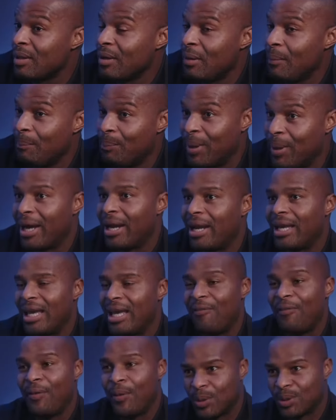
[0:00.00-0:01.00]
But
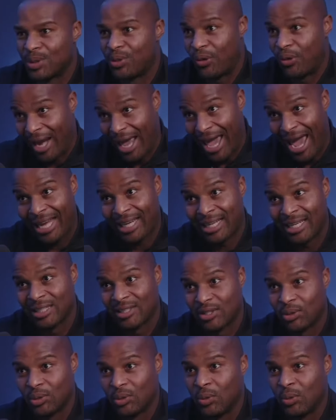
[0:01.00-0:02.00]
if he was reacting
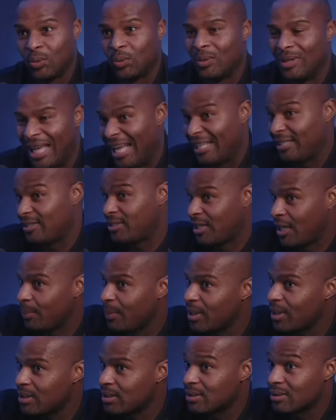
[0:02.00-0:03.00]
to that
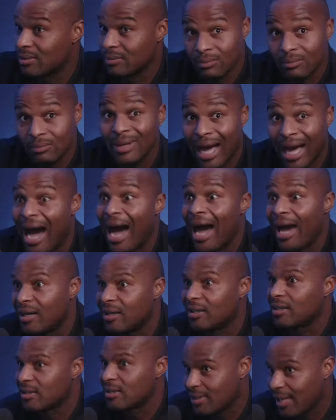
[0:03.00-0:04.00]
stimulus, I
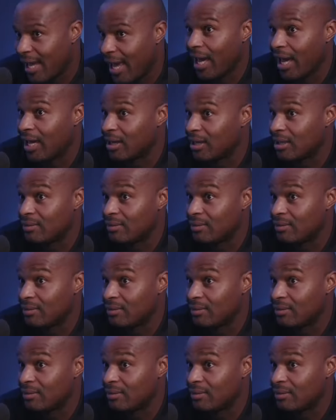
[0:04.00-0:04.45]
understand.